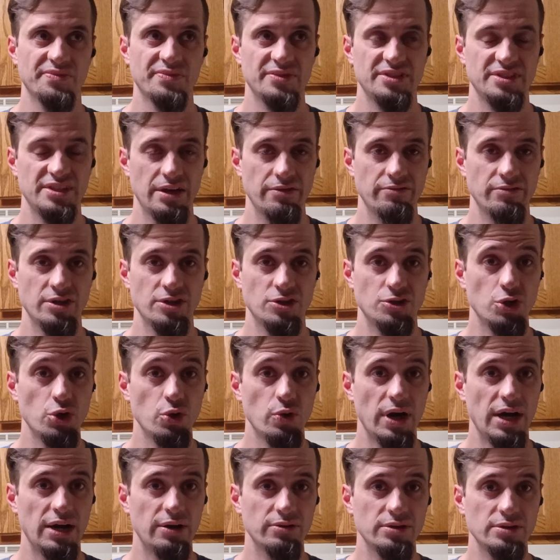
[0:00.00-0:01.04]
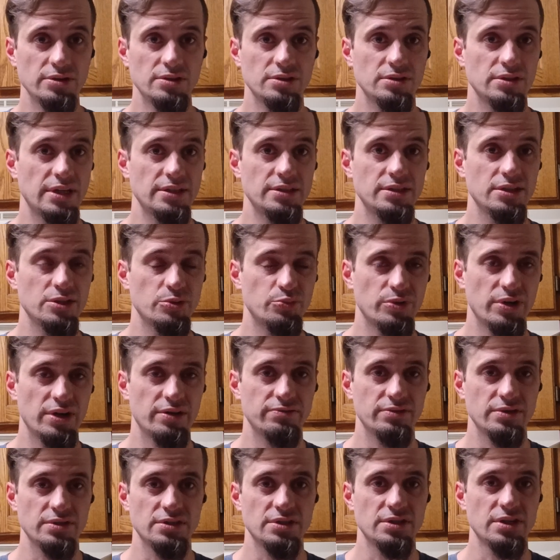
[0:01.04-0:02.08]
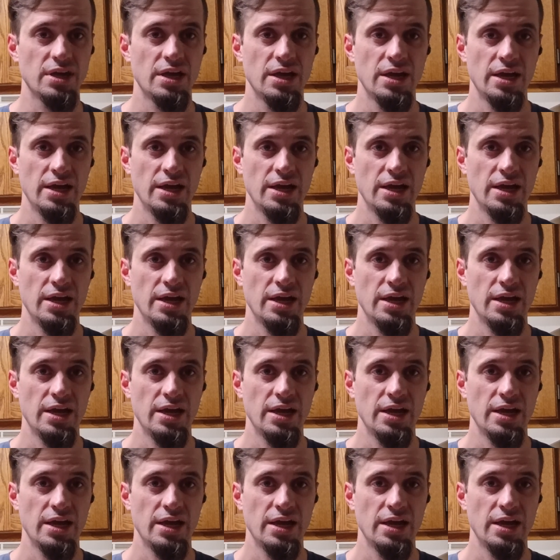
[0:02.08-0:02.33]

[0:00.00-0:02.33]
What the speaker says: 72 hours. That's his preference.